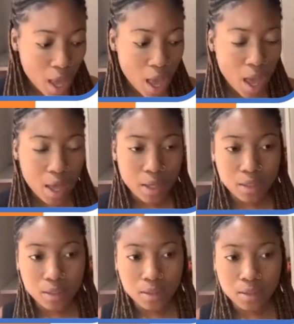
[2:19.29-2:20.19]

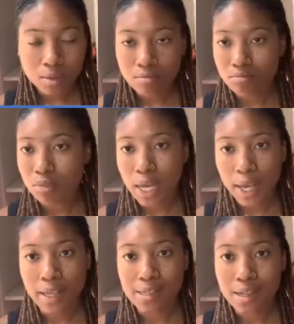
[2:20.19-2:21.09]
and like
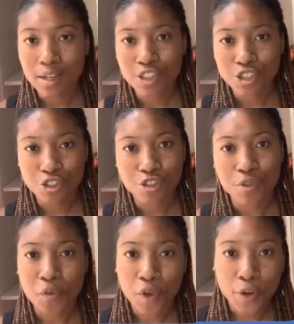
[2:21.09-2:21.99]
I said, it's due to
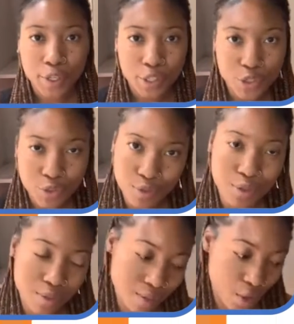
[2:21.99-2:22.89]
the various
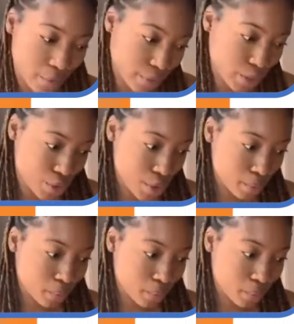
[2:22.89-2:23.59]
uses of the term.